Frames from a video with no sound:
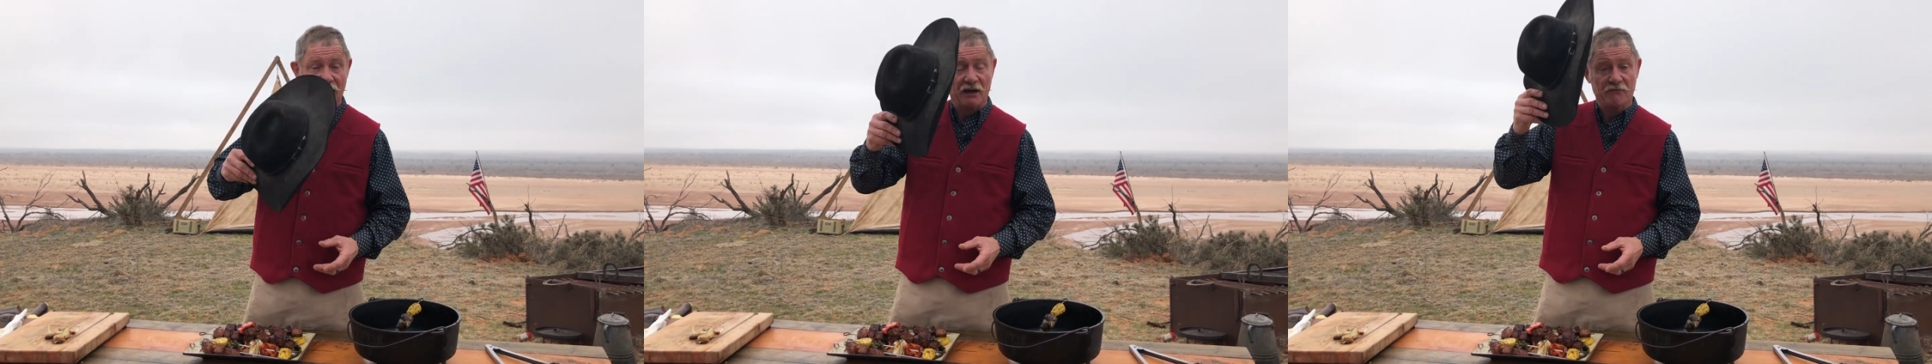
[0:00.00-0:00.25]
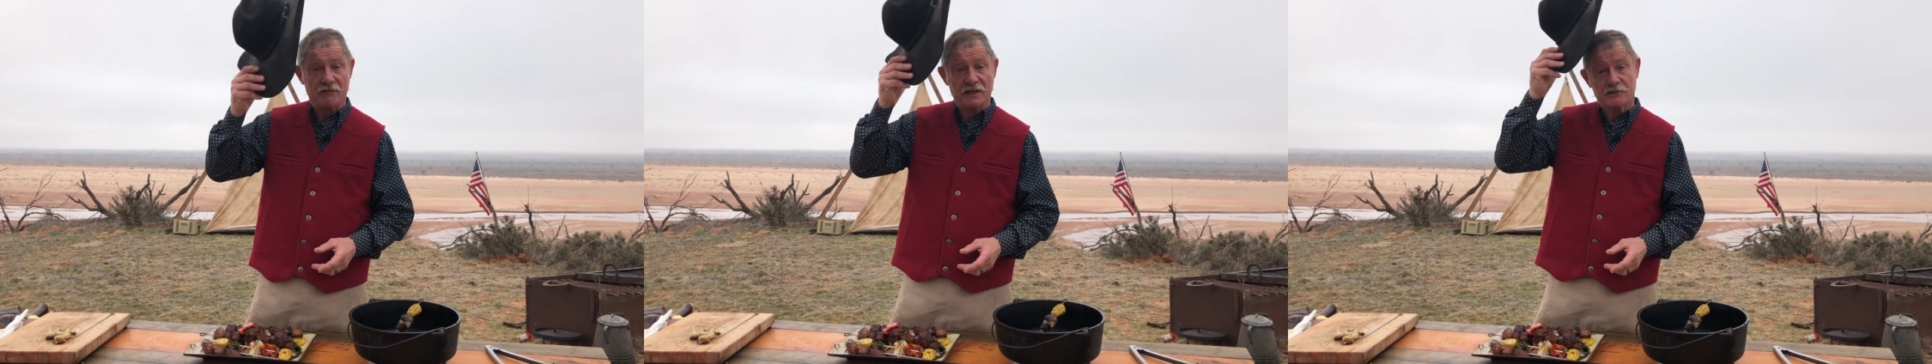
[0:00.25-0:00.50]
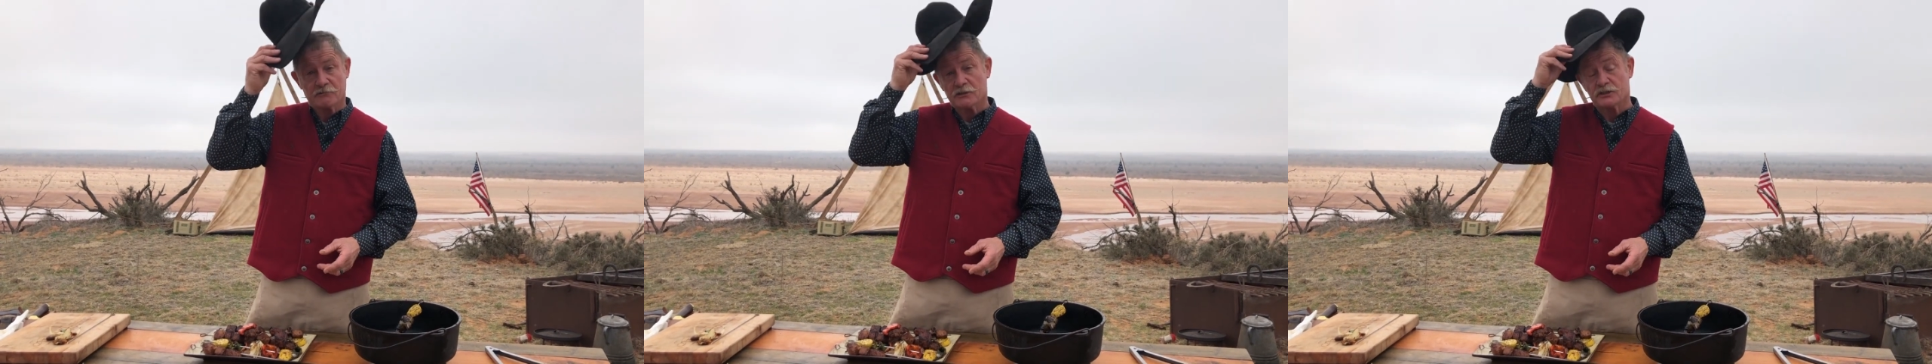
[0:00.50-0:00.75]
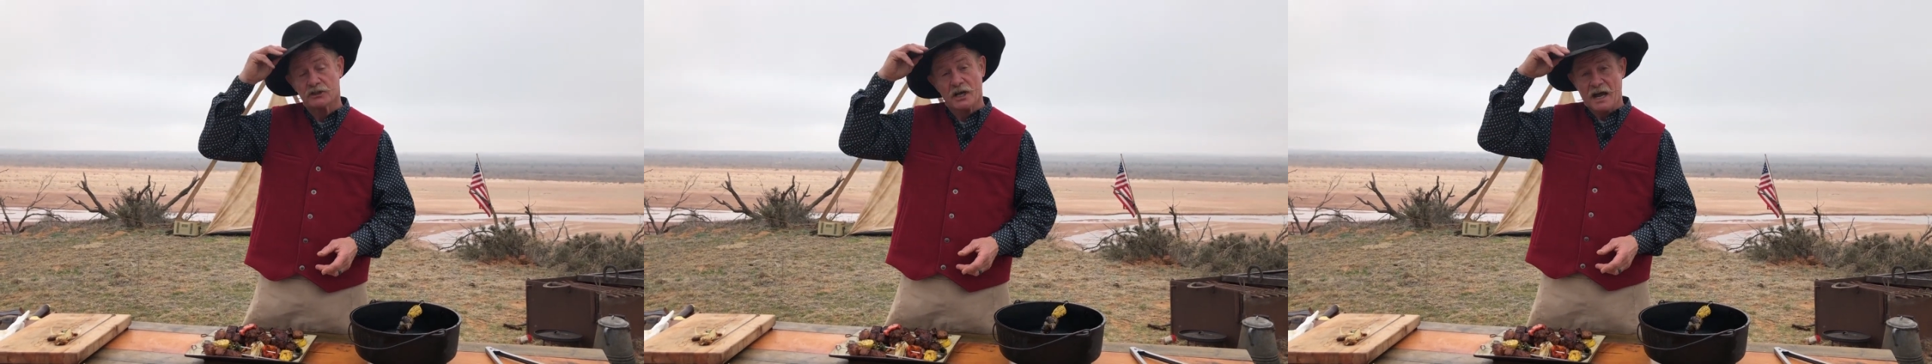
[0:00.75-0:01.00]
Our
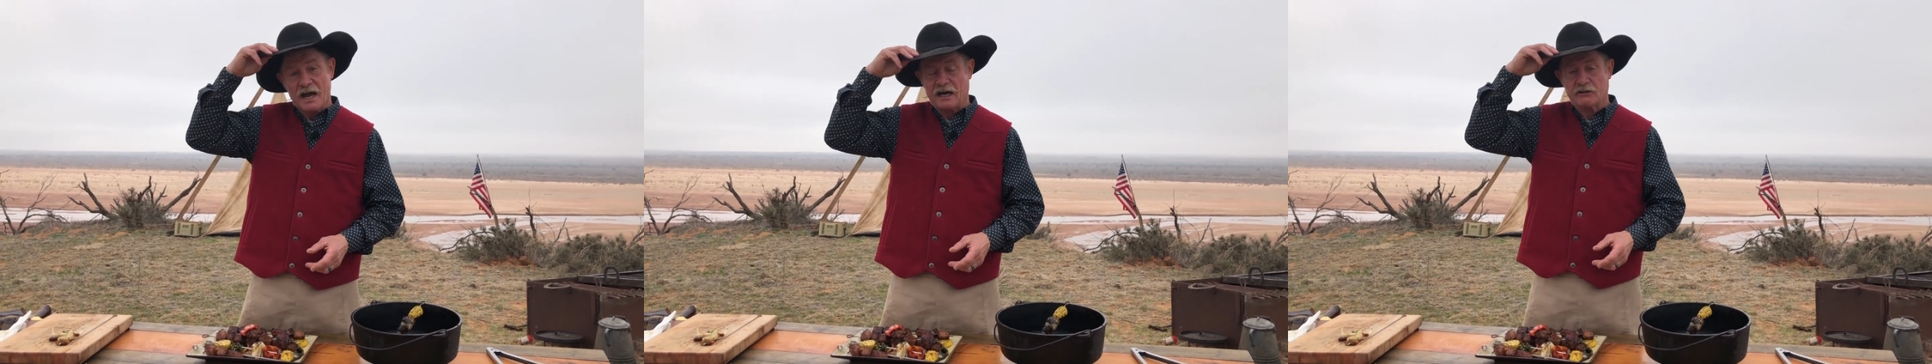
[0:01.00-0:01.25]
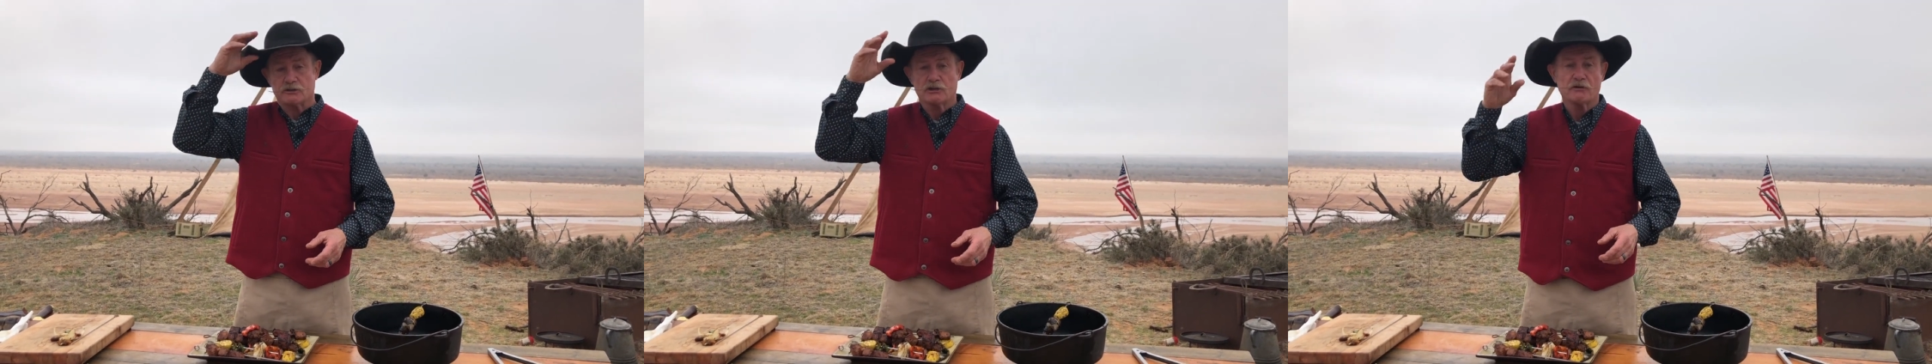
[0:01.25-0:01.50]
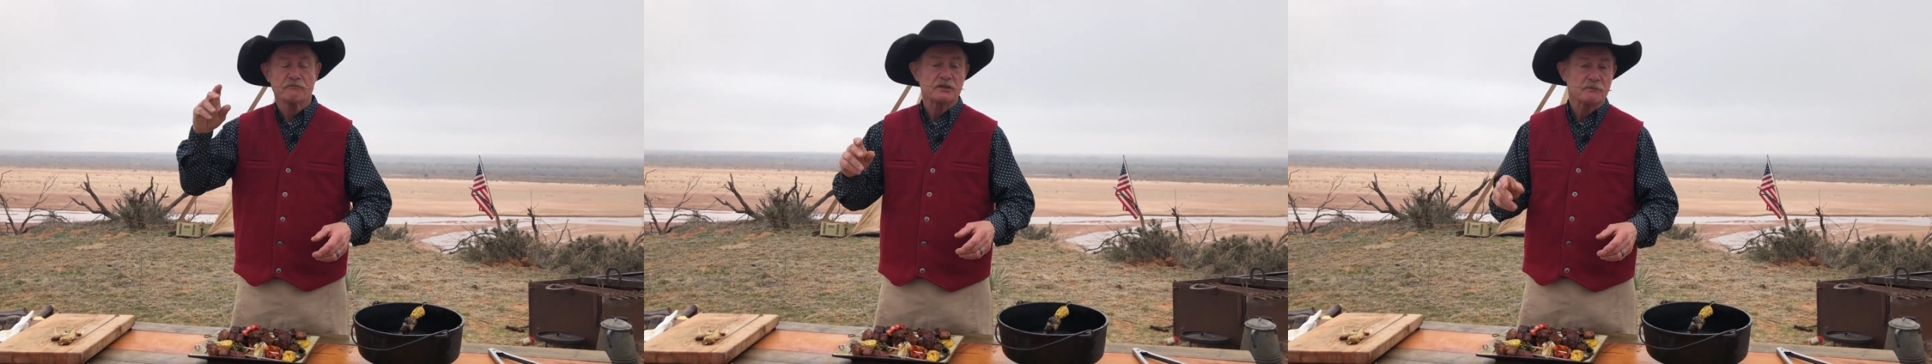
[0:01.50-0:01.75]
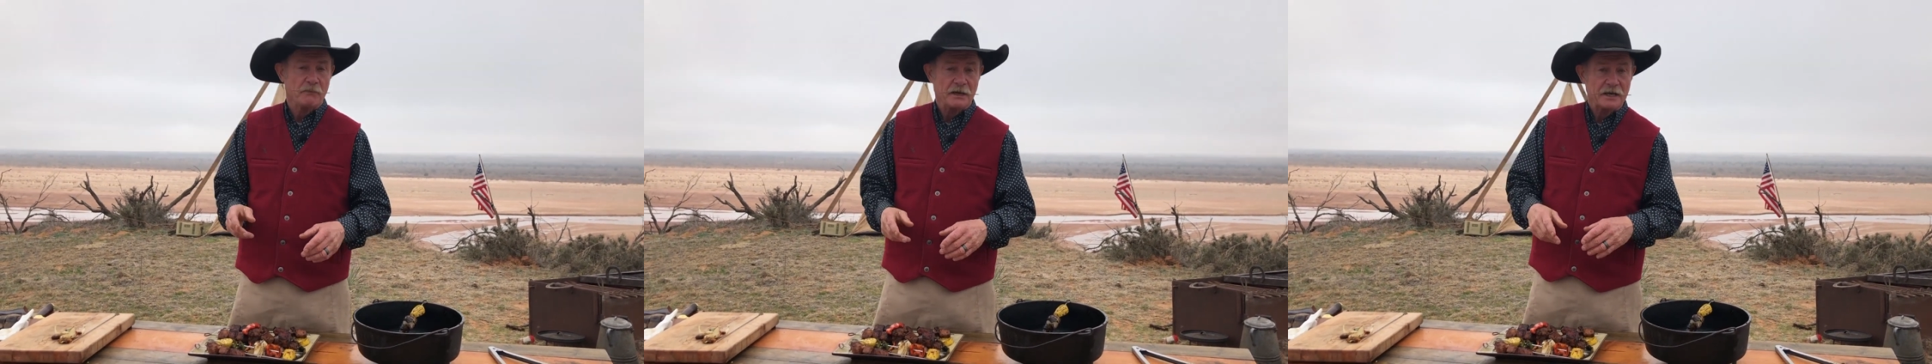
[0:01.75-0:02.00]
veterans, our
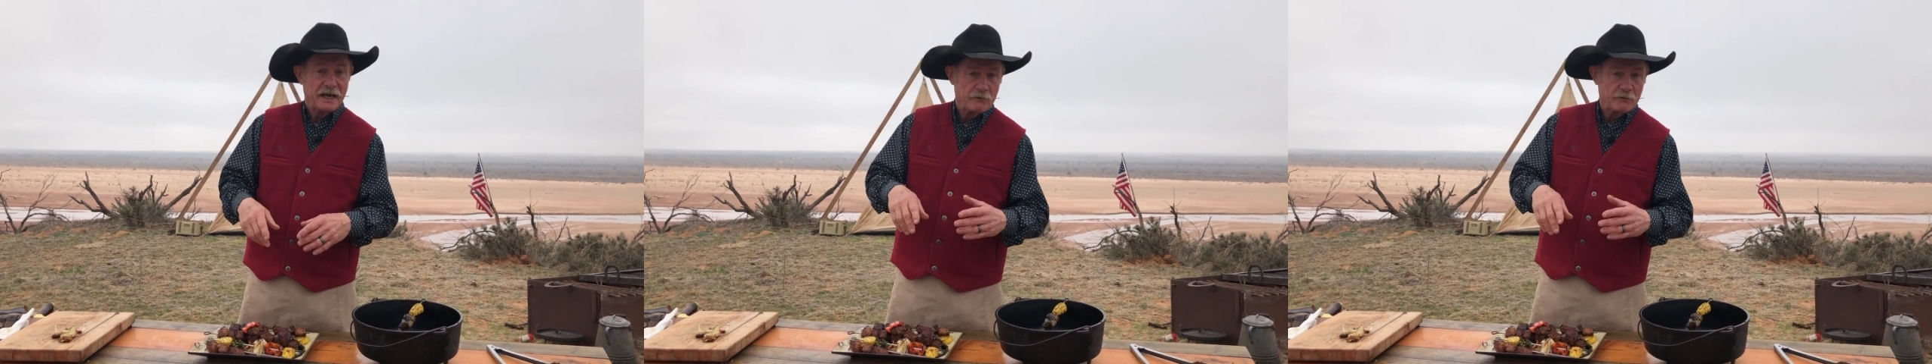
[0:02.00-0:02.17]
service men